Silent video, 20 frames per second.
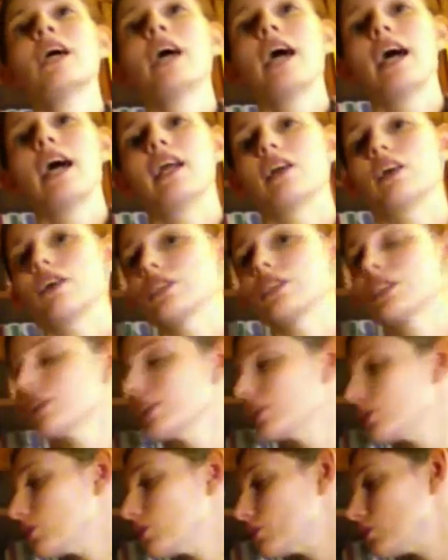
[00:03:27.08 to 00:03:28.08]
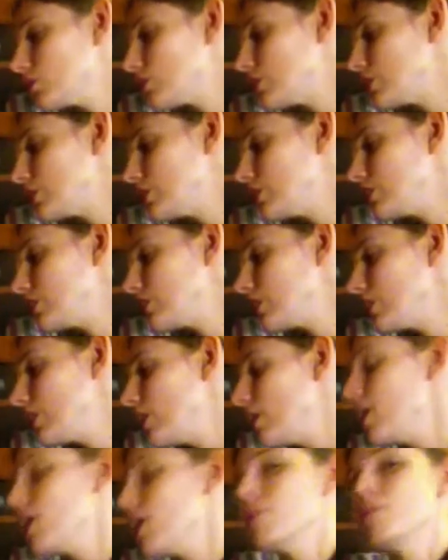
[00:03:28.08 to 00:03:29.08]
and it also introduces
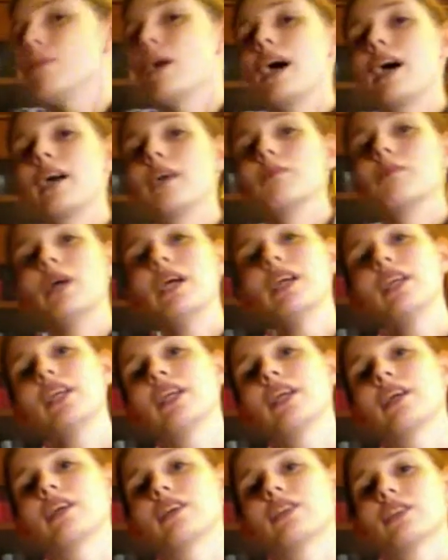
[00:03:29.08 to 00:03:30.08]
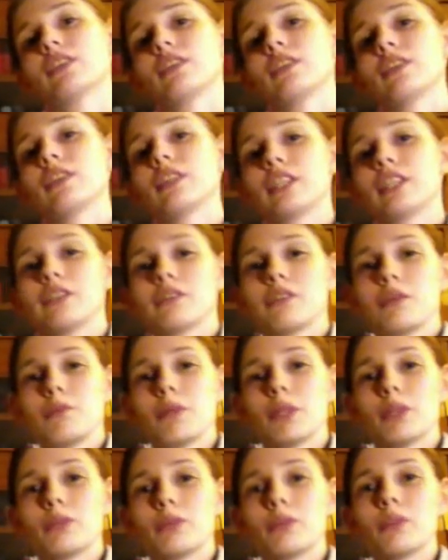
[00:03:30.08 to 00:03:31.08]
my main character, Kieran
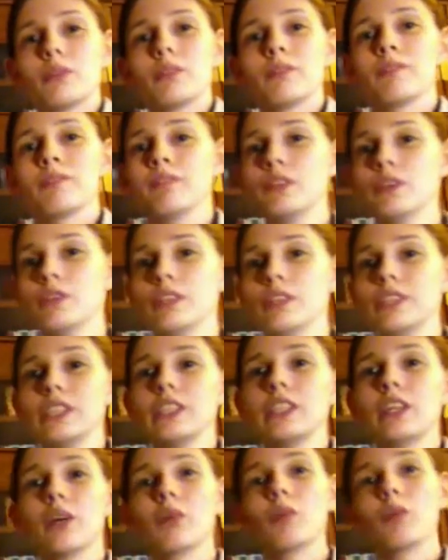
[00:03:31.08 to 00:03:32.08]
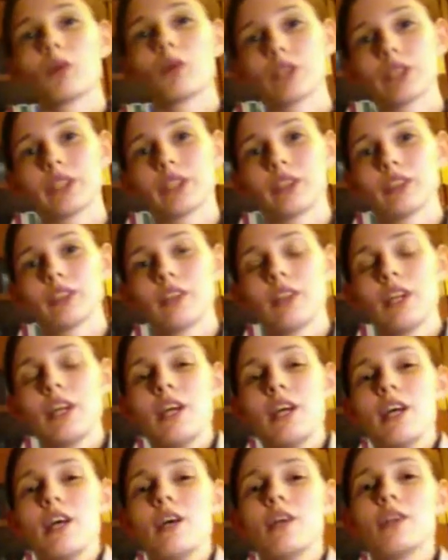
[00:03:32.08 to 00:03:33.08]
McCool, who is a young warrior
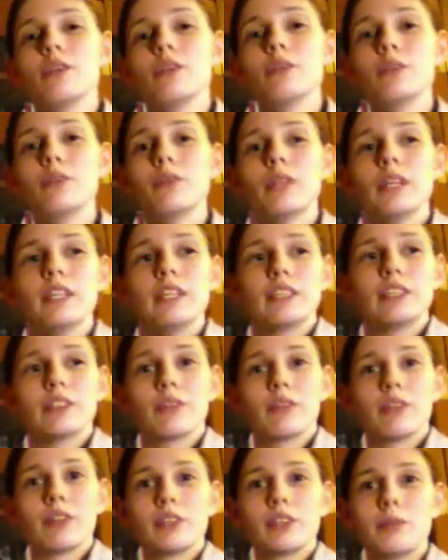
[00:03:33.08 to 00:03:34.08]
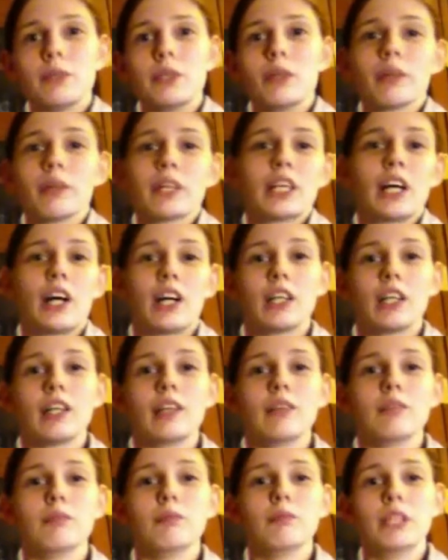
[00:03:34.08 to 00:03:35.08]
who is going to be going on
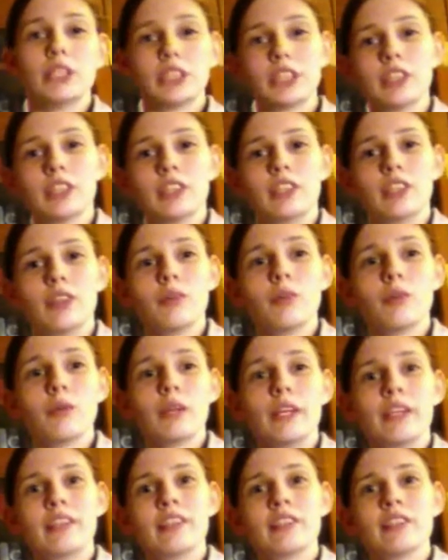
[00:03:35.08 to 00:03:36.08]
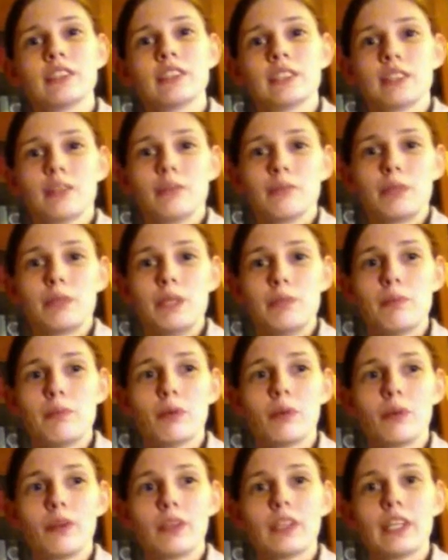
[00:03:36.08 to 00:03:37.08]
a mission with some
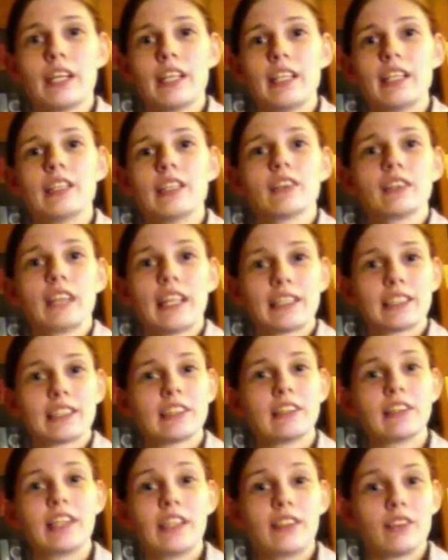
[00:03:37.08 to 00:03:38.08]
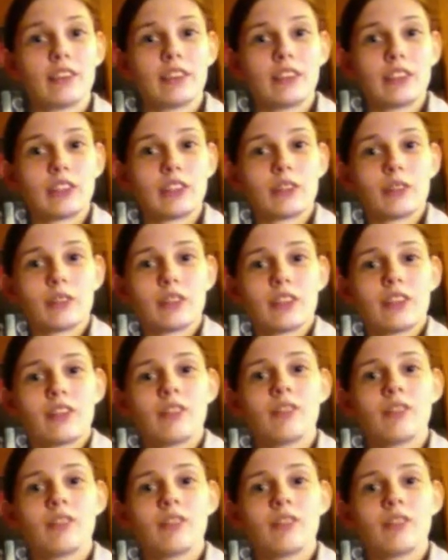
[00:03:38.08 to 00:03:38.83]
people that he collects later in the story.